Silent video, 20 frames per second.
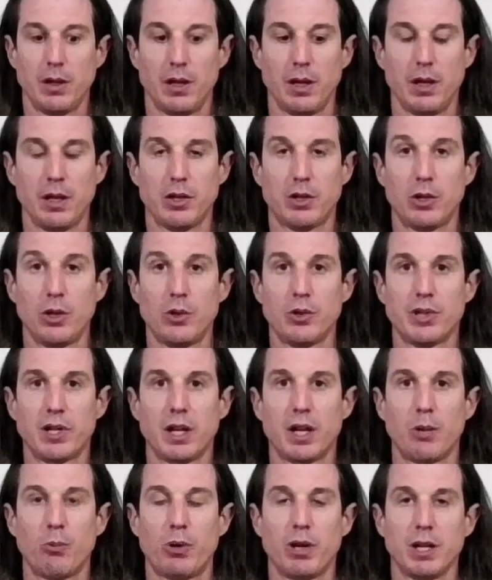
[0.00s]
In closing,
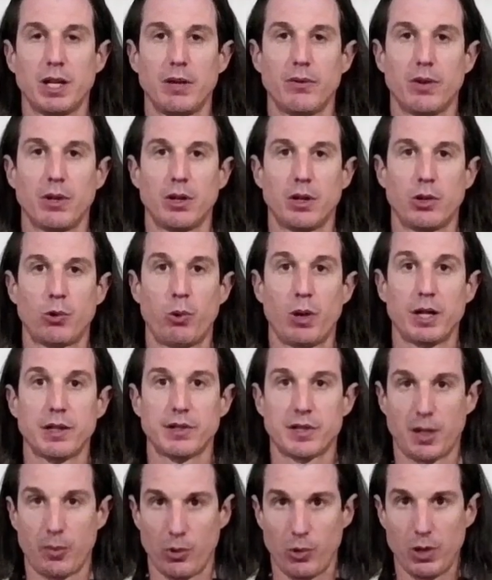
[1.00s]
I want to give a quick
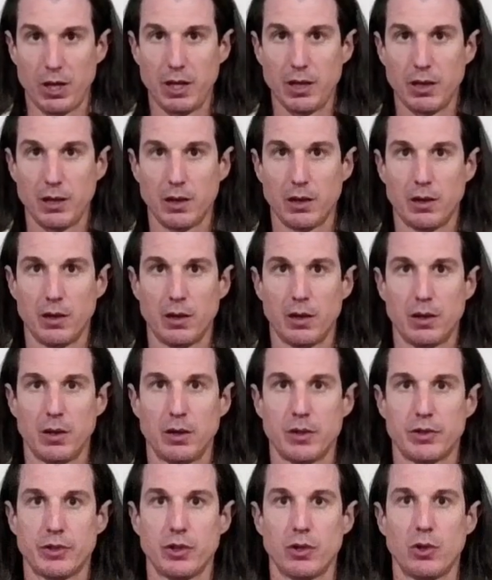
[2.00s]
summary.
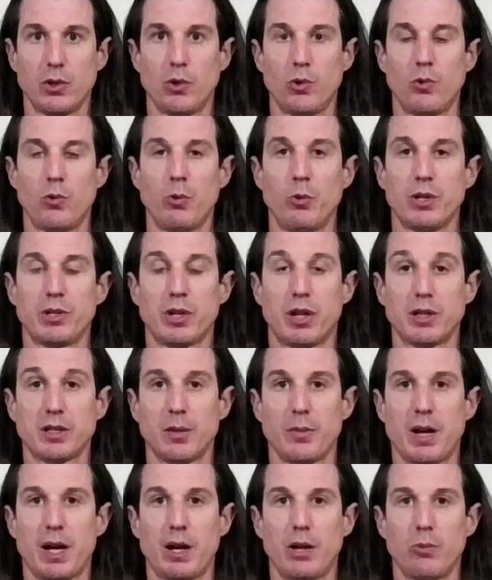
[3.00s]
So what we talked
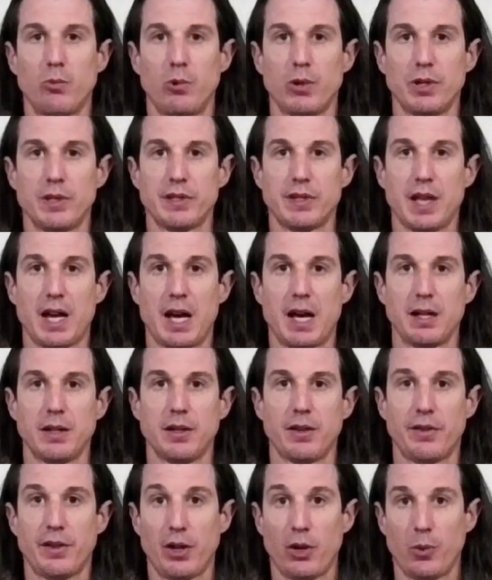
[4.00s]
about was that
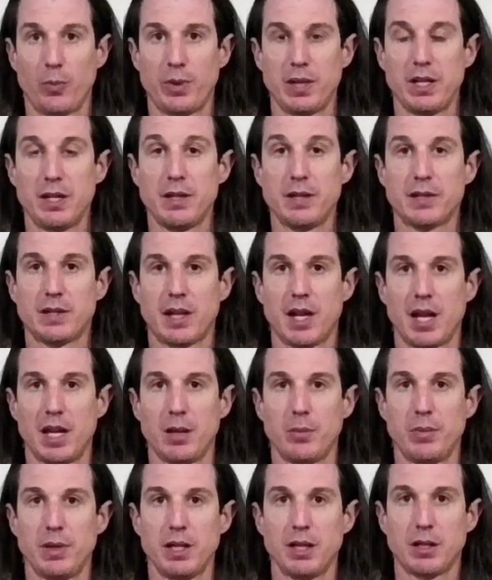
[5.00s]
therapies
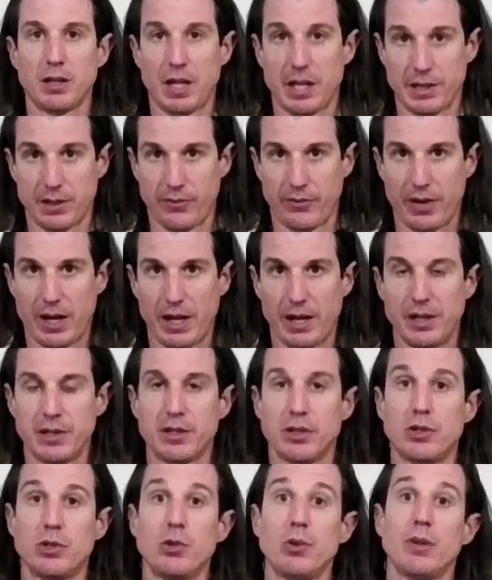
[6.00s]
can be classified
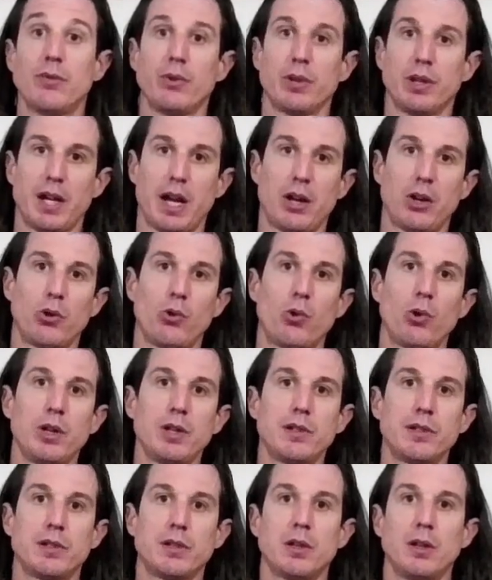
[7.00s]
into two different
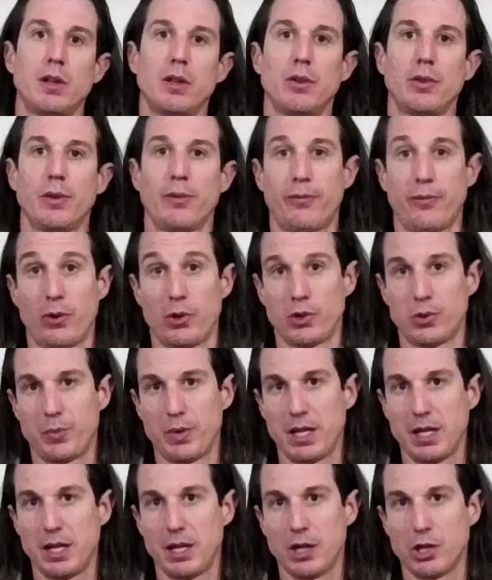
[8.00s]
categories. The first
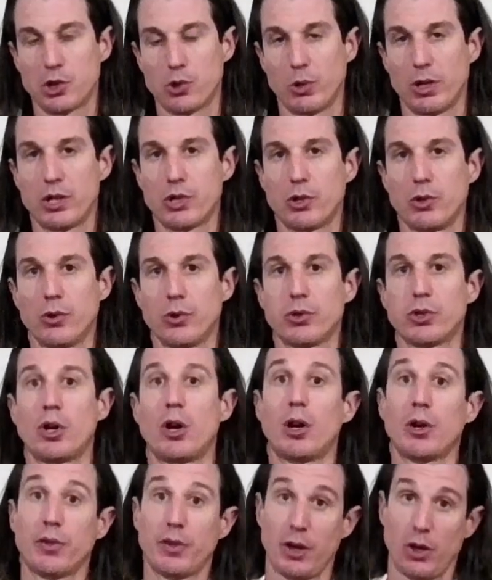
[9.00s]
being traditional
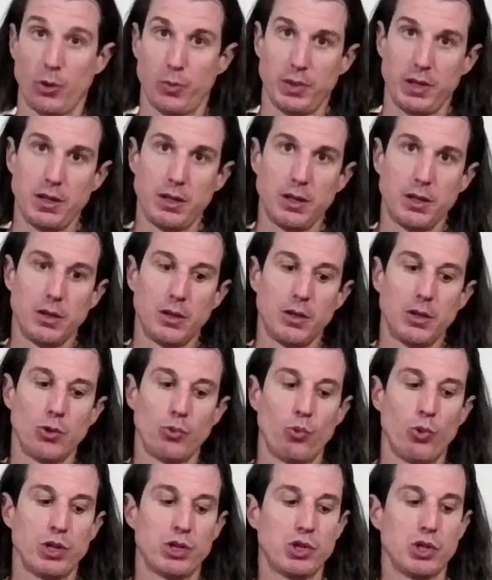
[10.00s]
talk therapy,
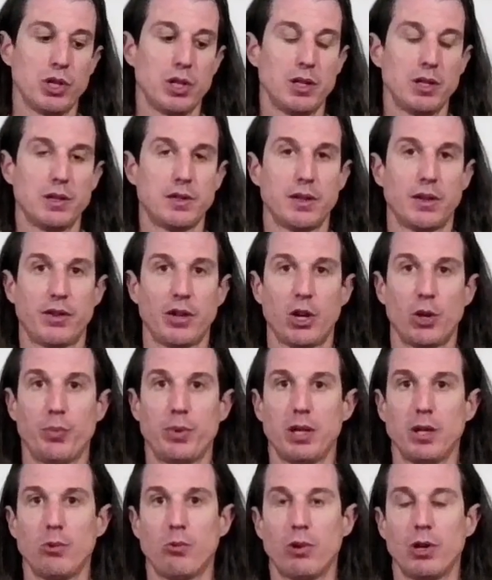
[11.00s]
which is the
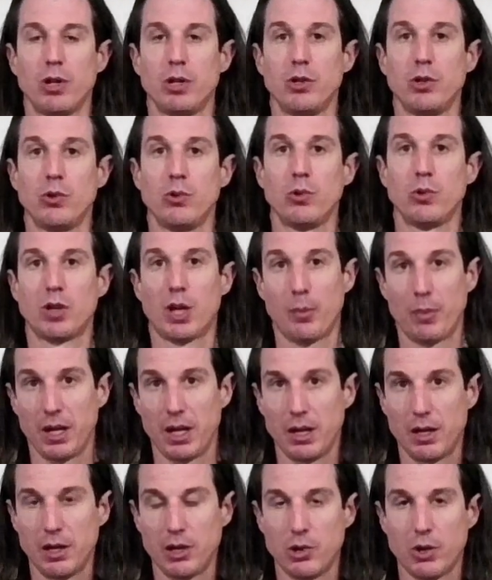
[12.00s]
therapy where you come
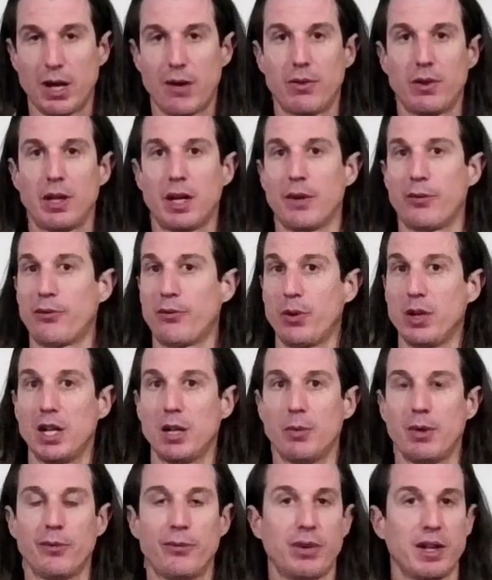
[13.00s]
in and you have a lot of freedom
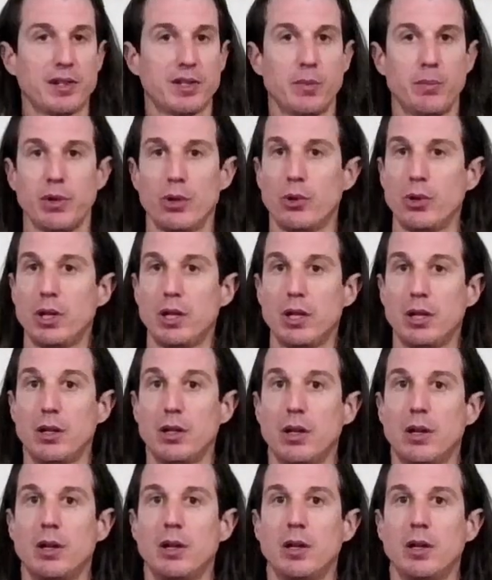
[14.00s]
and flexibility